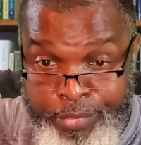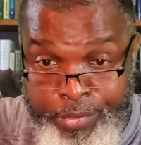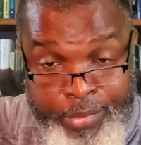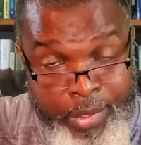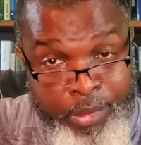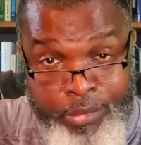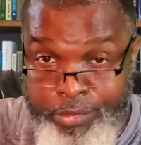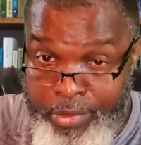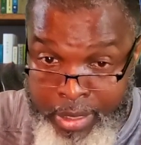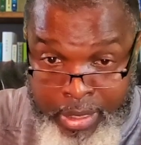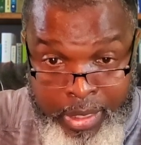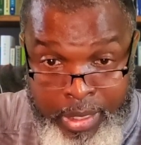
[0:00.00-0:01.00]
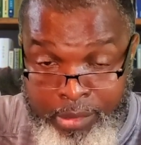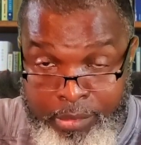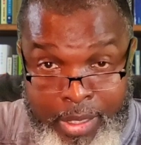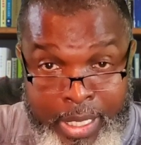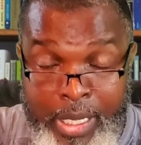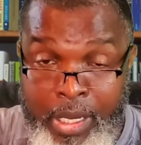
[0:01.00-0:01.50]
You're going to see. He
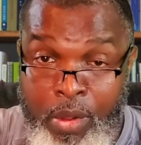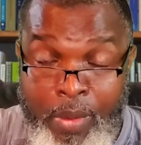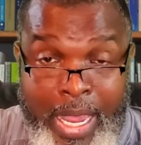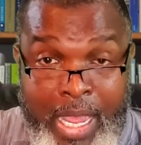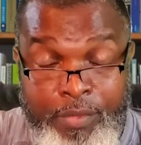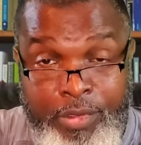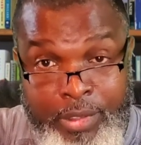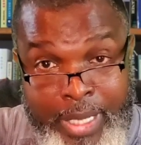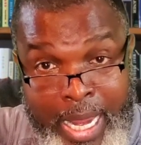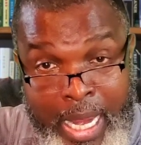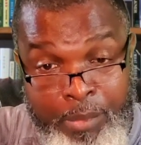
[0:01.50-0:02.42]
said they're going to have his name.